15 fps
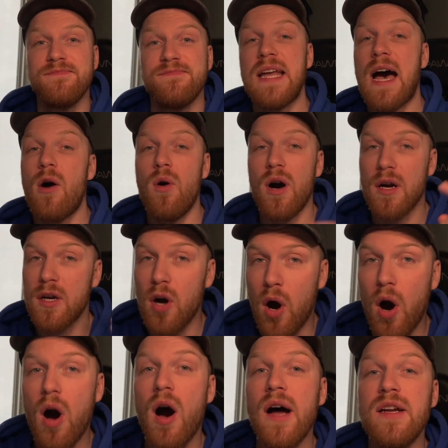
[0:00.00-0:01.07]
Now, a
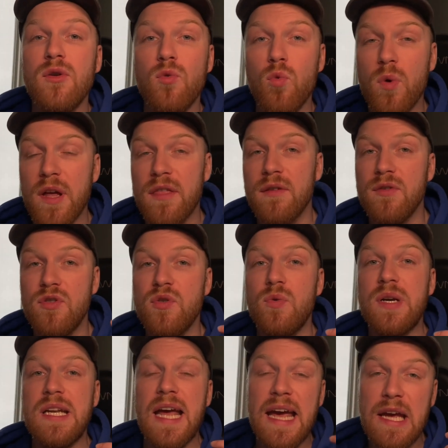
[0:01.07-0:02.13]
con with
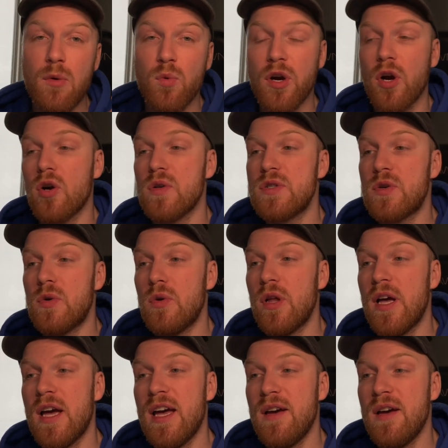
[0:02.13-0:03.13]
doing a rehearsal